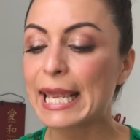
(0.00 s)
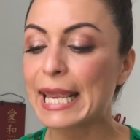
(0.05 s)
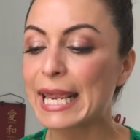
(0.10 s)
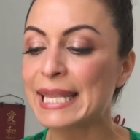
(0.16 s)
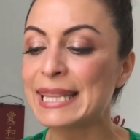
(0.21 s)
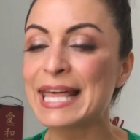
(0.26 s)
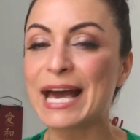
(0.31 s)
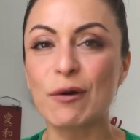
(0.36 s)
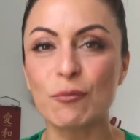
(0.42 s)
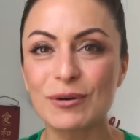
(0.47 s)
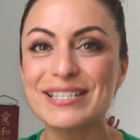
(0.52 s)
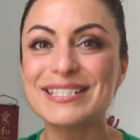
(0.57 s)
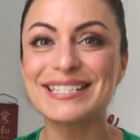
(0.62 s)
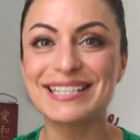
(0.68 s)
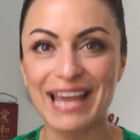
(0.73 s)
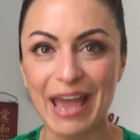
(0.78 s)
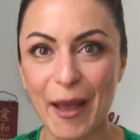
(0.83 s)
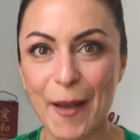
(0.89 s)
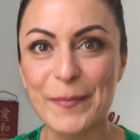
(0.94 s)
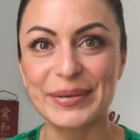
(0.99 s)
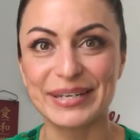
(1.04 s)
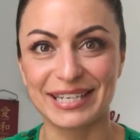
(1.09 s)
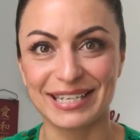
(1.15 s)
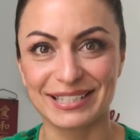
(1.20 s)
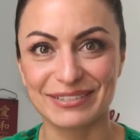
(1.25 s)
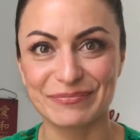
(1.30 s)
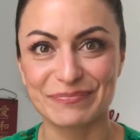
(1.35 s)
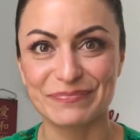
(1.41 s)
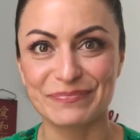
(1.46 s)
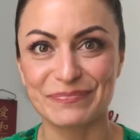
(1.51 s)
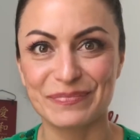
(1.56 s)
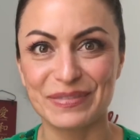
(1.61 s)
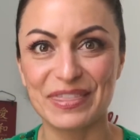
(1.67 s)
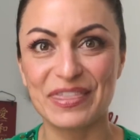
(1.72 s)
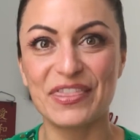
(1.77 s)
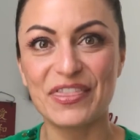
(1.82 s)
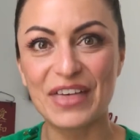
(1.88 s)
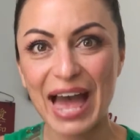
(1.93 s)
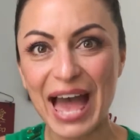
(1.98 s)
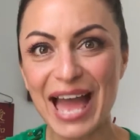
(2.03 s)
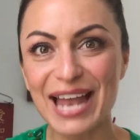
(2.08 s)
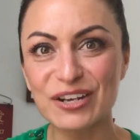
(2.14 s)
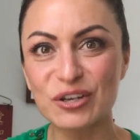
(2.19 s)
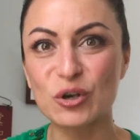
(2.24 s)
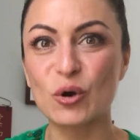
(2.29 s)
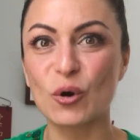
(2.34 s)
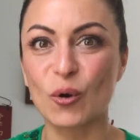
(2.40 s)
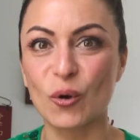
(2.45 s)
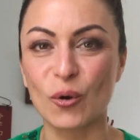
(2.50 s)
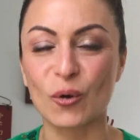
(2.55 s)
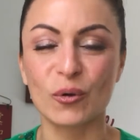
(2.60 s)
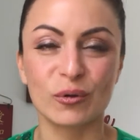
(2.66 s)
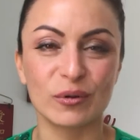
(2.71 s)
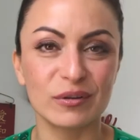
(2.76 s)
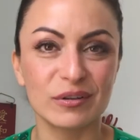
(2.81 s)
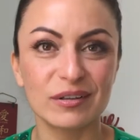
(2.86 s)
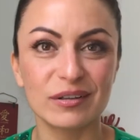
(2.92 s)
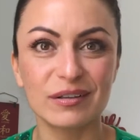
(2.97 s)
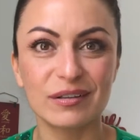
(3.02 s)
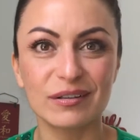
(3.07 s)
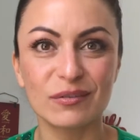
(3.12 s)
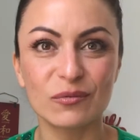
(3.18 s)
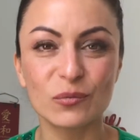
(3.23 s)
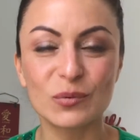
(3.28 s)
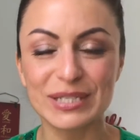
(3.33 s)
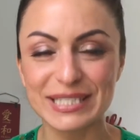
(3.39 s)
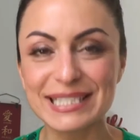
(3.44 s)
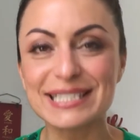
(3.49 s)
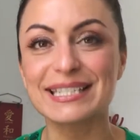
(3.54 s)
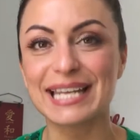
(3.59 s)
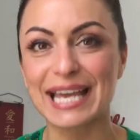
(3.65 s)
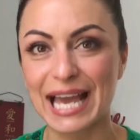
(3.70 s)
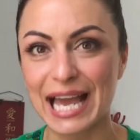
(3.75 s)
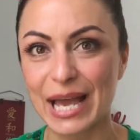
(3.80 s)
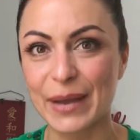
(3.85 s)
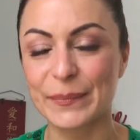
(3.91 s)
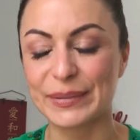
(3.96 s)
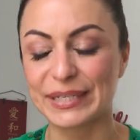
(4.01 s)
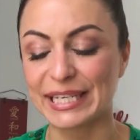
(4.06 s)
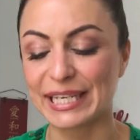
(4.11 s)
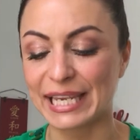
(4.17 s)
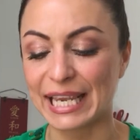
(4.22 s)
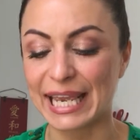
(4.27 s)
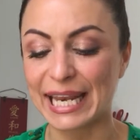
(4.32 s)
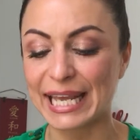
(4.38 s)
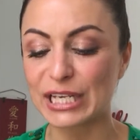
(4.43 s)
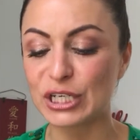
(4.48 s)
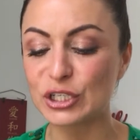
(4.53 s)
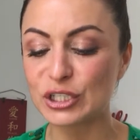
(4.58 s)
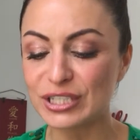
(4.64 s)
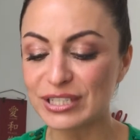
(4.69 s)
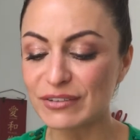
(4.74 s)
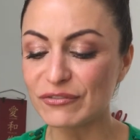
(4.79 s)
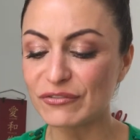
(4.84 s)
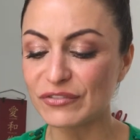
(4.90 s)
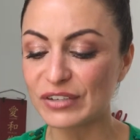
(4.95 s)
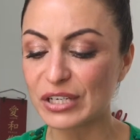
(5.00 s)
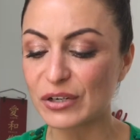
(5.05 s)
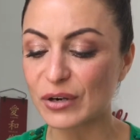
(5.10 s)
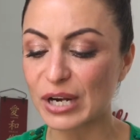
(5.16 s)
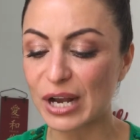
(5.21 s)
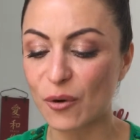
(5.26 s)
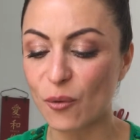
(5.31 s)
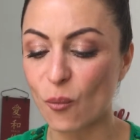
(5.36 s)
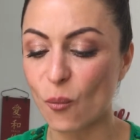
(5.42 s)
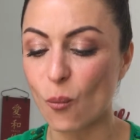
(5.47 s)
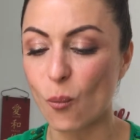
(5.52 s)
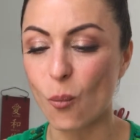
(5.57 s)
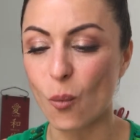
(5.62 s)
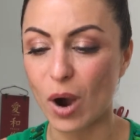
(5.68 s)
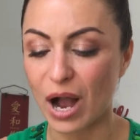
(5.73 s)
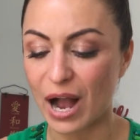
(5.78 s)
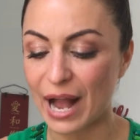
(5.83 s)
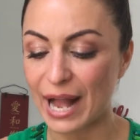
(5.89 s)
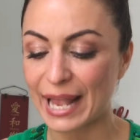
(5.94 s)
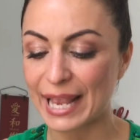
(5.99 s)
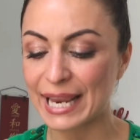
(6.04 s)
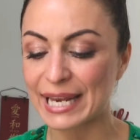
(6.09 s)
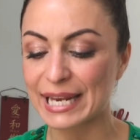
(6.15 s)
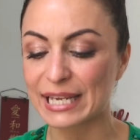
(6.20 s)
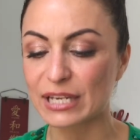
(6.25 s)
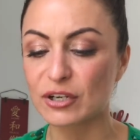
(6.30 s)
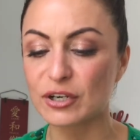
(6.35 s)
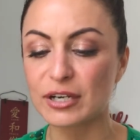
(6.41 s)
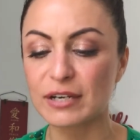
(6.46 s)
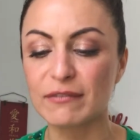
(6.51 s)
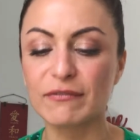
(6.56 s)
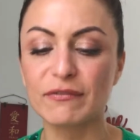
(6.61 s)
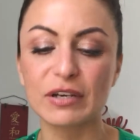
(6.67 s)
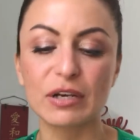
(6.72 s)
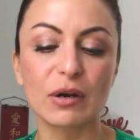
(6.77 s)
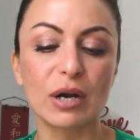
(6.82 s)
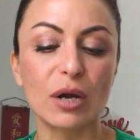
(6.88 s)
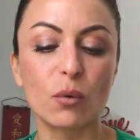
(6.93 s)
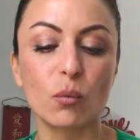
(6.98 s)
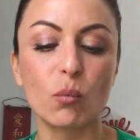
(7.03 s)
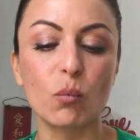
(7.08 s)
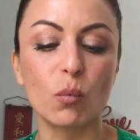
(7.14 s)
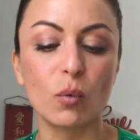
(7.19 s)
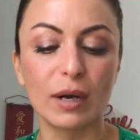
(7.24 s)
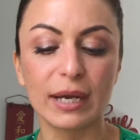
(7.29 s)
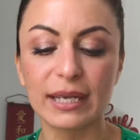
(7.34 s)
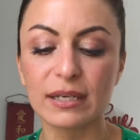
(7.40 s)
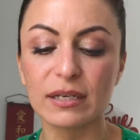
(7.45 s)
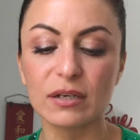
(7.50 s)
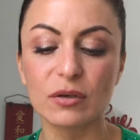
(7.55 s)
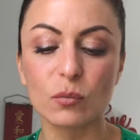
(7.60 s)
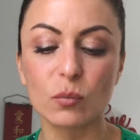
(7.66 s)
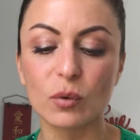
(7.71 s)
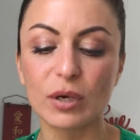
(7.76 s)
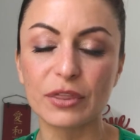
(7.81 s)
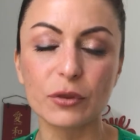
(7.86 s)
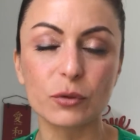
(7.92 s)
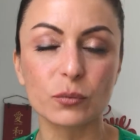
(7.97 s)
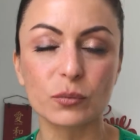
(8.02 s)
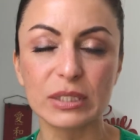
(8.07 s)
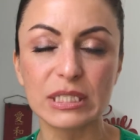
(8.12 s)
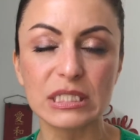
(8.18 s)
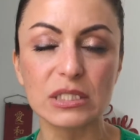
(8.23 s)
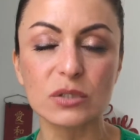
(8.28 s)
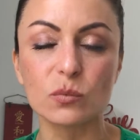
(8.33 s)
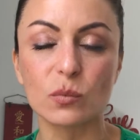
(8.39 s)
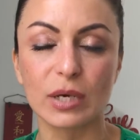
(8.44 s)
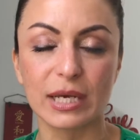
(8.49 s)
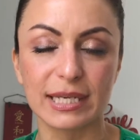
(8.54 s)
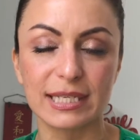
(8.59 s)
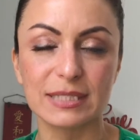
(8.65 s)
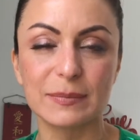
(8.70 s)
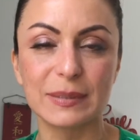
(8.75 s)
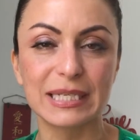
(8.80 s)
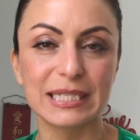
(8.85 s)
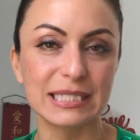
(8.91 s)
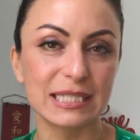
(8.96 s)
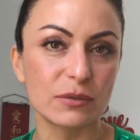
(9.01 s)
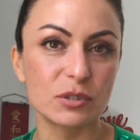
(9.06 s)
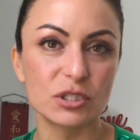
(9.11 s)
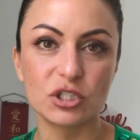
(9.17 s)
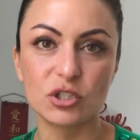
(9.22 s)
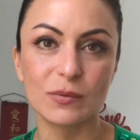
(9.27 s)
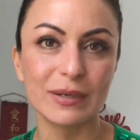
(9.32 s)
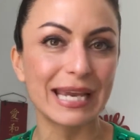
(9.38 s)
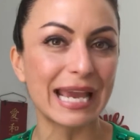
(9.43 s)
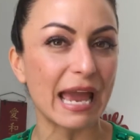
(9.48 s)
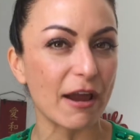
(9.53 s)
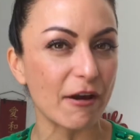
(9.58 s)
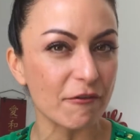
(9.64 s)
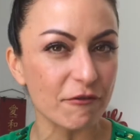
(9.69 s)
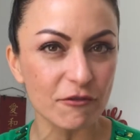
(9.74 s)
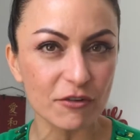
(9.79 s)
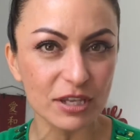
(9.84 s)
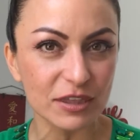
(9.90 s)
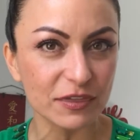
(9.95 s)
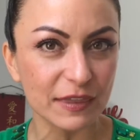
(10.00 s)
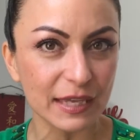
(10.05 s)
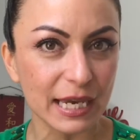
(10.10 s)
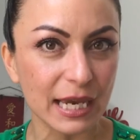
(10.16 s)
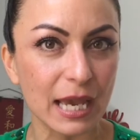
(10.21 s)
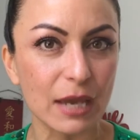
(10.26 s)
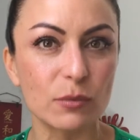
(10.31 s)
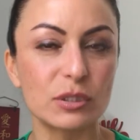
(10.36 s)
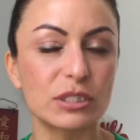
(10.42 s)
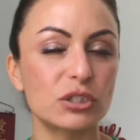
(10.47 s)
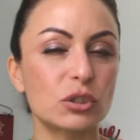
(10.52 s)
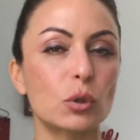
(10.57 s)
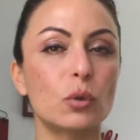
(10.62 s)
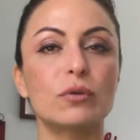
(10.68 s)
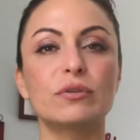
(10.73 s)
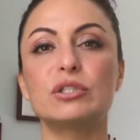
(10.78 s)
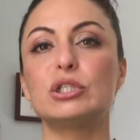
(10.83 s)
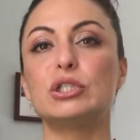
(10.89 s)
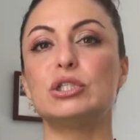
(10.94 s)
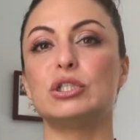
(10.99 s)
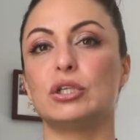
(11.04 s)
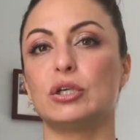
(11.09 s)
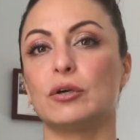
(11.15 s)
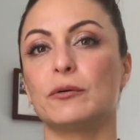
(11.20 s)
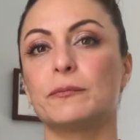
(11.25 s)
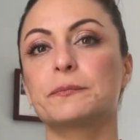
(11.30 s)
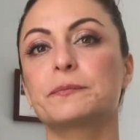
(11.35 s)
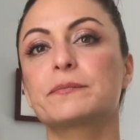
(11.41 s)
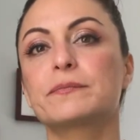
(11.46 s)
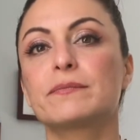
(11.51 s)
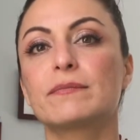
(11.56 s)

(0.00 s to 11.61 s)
And that wasn't happening. That goal wasn't happening and I couldn't figure out why and I couldn't figure out what what the reason was because I was doing everything I was told to do